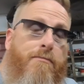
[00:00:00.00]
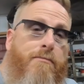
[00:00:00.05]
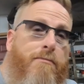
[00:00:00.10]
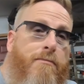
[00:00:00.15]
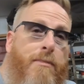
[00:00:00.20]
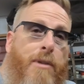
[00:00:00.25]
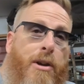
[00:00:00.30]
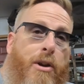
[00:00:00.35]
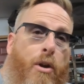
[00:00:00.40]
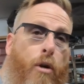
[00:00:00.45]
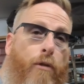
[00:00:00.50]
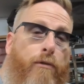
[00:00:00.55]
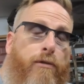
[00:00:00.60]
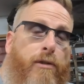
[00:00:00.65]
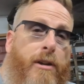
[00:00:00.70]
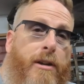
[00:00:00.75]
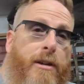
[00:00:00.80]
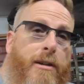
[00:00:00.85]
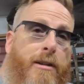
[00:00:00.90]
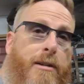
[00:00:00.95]
and
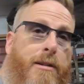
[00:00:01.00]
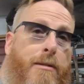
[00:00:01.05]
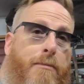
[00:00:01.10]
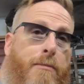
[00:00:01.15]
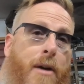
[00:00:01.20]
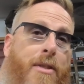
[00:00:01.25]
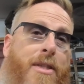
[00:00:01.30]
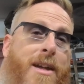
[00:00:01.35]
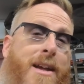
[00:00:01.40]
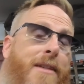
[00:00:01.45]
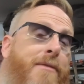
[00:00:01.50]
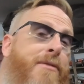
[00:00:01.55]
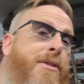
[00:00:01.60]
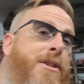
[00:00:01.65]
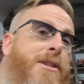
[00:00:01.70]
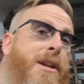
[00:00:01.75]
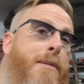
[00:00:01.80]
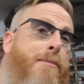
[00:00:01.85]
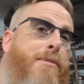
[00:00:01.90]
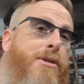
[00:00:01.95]
hopefully by the end of
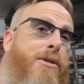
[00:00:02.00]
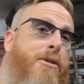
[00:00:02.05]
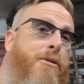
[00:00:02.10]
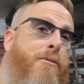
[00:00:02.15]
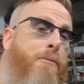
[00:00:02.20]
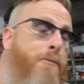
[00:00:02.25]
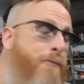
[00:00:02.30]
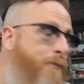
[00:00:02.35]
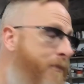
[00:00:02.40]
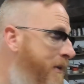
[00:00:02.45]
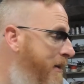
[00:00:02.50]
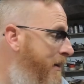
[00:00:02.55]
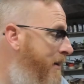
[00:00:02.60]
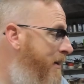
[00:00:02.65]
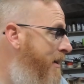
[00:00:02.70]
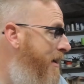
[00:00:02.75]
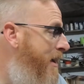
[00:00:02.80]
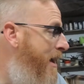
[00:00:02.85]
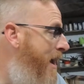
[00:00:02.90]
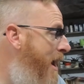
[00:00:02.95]
this episode
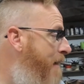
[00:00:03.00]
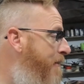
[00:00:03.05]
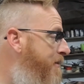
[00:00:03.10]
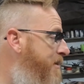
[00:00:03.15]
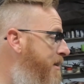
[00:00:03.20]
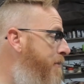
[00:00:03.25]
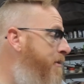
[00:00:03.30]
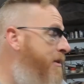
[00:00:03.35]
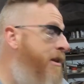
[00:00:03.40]
have something that